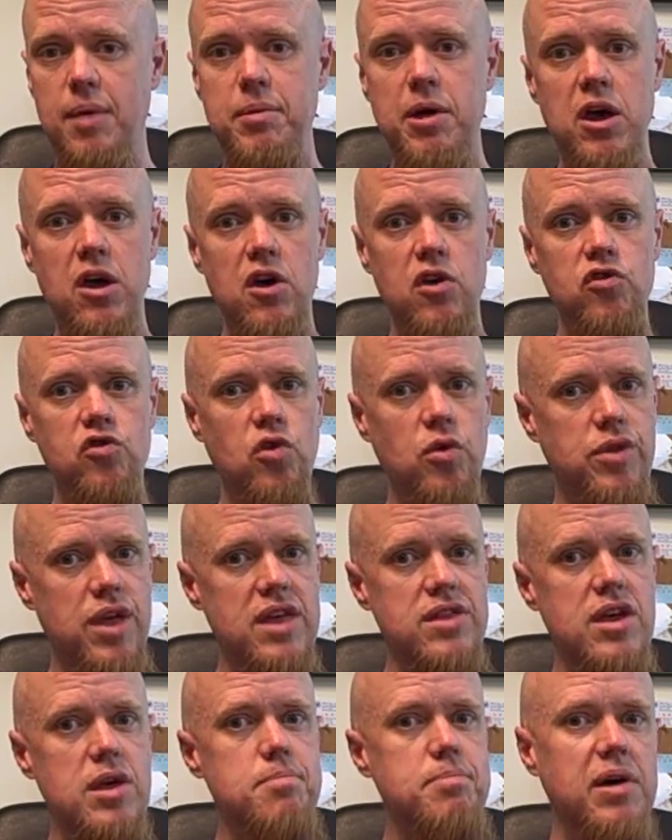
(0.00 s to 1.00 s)
up, so
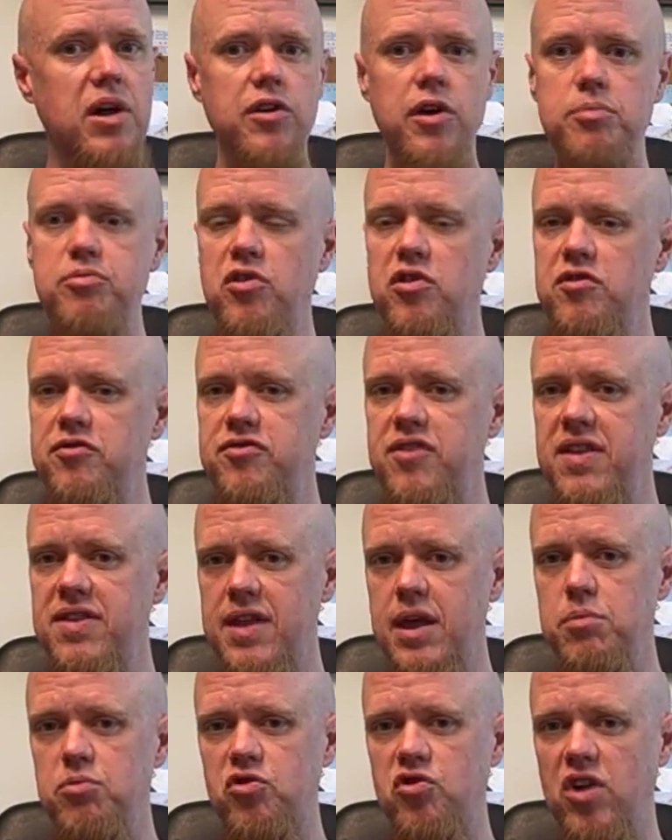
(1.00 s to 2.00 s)
they then build up to defend
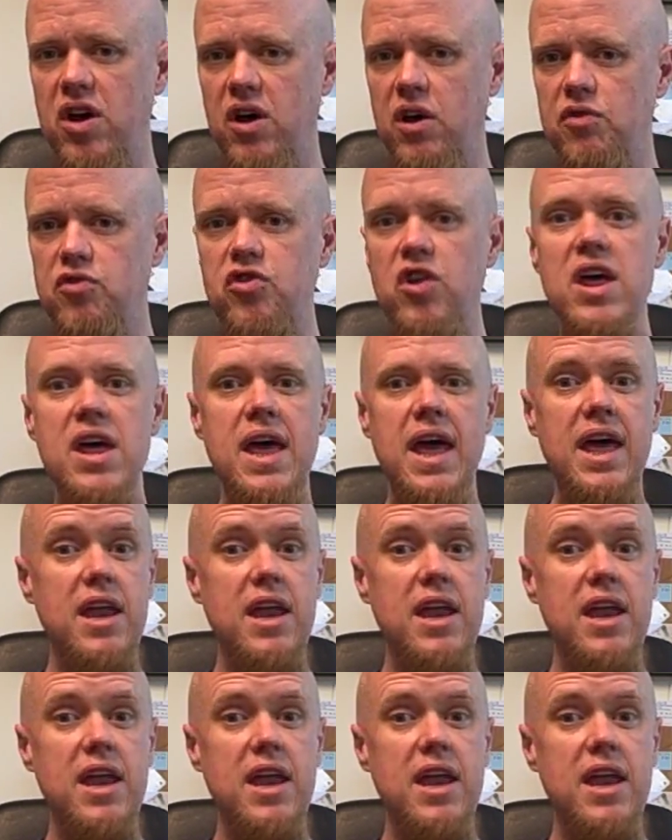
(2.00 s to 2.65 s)
themselves,